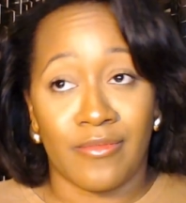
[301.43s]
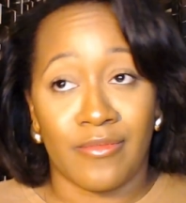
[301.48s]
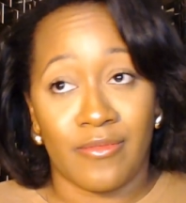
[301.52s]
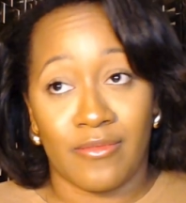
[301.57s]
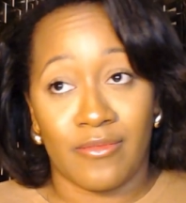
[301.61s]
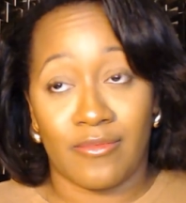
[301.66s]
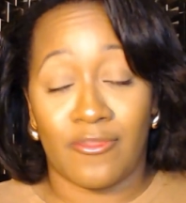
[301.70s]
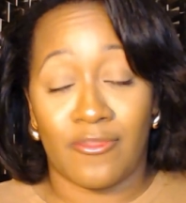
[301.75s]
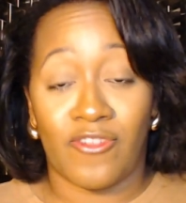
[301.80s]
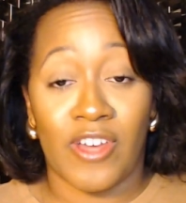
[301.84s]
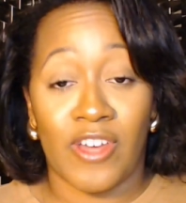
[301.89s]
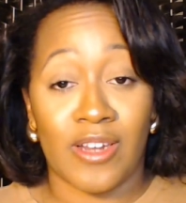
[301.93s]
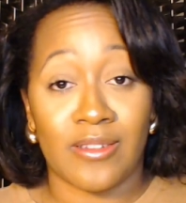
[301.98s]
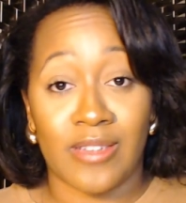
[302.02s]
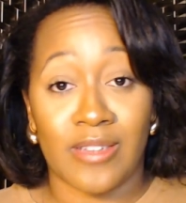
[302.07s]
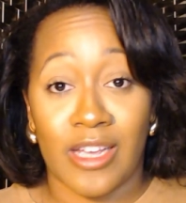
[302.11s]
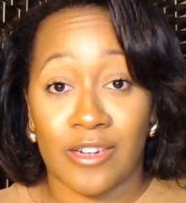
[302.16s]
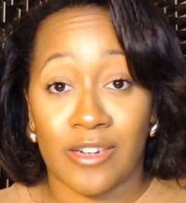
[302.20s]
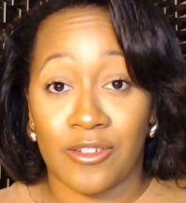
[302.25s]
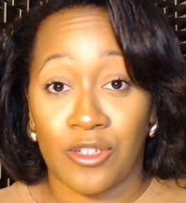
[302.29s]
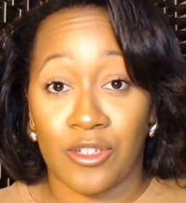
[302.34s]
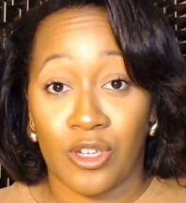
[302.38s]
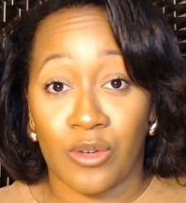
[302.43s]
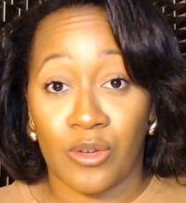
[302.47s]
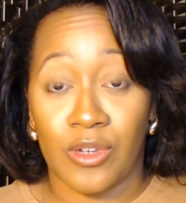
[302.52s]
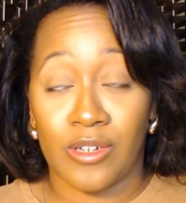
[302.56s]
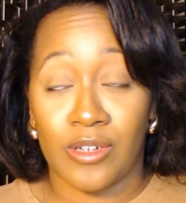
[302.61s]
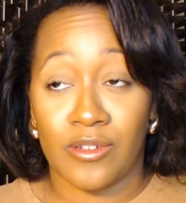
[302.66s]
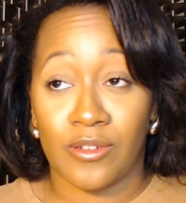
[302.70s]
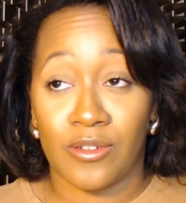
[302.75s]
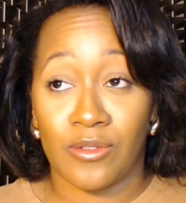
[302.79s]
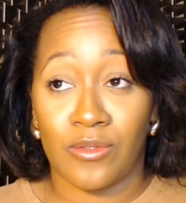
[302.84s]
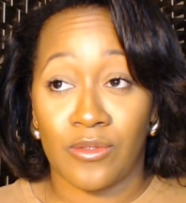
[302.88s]
Fed is actually going
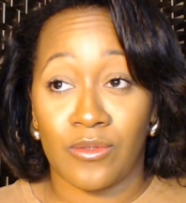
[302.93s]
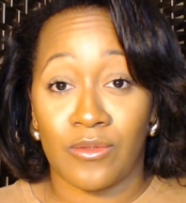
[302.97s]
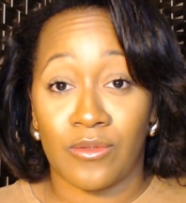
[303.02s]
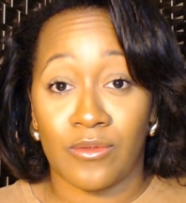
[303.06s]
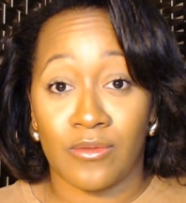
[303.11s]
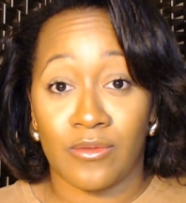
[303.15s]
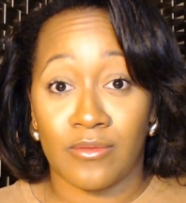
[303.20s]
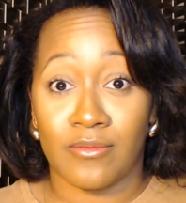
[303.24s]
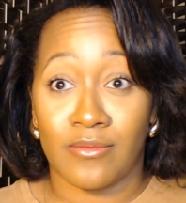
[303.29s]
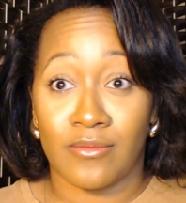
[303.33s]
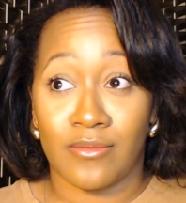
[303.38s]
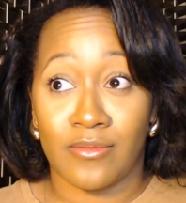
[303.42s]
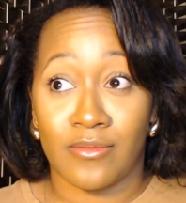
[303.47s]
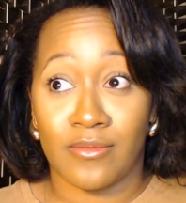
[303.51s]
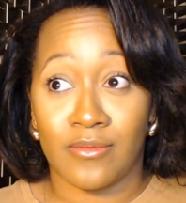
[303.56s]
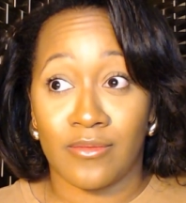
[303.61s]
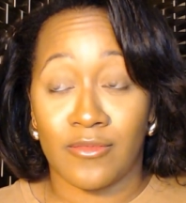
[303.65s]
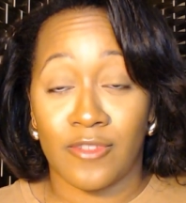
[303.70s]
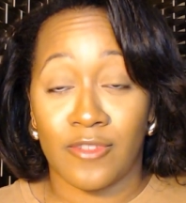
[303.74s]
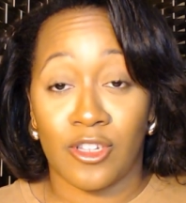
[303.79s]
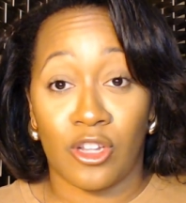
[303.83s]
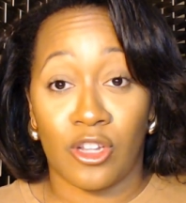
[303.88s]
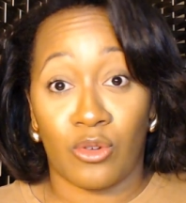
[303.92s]
to lower